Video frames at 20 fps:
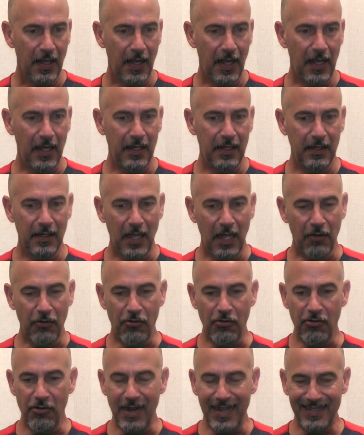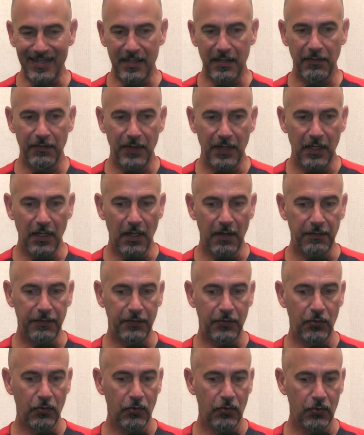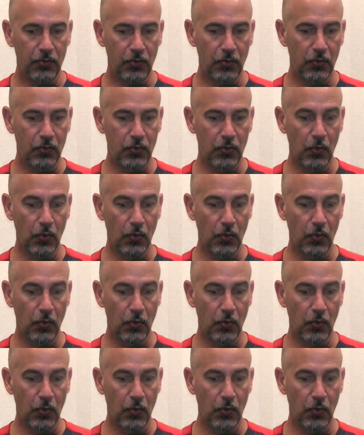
and aggressive enough to to